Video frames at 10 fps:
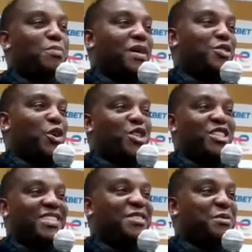Too much
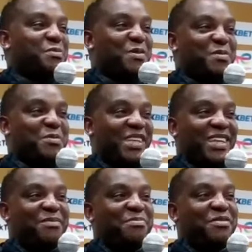honesty will probably
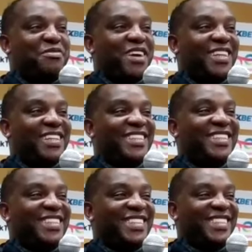get me fired.